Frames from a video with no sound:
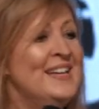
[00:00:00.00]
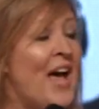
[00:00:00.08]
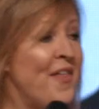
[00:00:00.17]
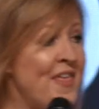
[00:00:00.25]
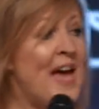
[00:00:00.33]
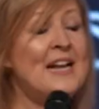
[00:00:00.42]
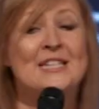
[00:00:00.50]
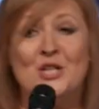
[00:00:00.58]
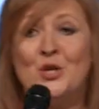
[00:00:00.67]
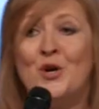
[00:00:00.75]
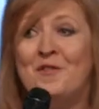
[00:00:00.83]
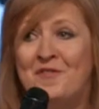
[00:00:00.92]
Now, that is
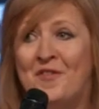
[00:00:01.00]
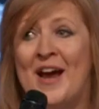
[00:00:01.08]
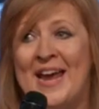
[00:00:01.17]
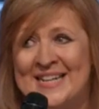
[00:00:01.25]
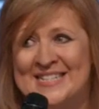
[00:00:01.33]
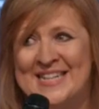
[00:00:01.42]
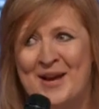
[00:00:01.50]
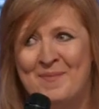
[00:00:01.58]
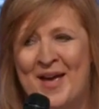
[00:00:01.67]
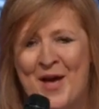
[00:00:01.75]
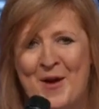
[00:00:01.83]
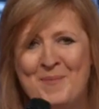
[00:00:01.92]
a good friend.
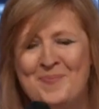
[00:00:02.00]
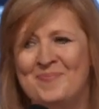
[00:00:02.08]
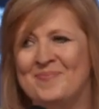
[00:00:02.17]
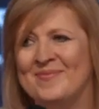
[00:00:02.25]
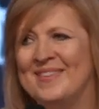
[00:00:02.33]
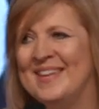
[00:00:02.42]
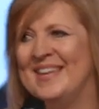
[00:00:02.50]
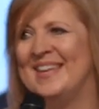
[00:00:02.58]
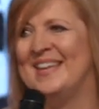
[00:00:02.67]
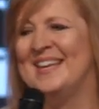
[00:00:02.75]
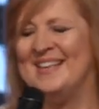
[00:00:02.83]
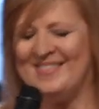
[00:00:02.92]
Amen.
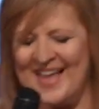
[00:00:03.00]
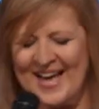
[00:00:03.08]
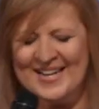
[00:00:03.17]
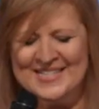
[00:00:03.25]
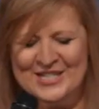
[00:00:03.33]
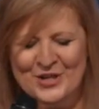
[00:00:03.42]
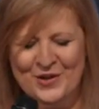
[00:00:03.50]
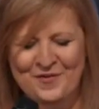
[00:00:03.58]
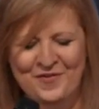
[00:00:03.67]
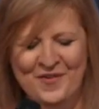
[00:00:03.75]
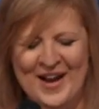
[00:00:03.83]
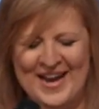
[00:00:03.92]
That is a good
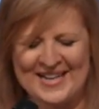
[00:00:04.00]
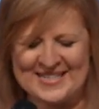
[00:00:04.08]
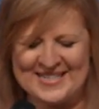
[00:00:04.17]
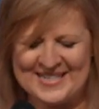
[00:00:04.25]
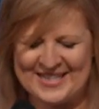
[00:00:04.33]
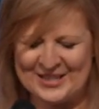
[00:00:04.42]
friend.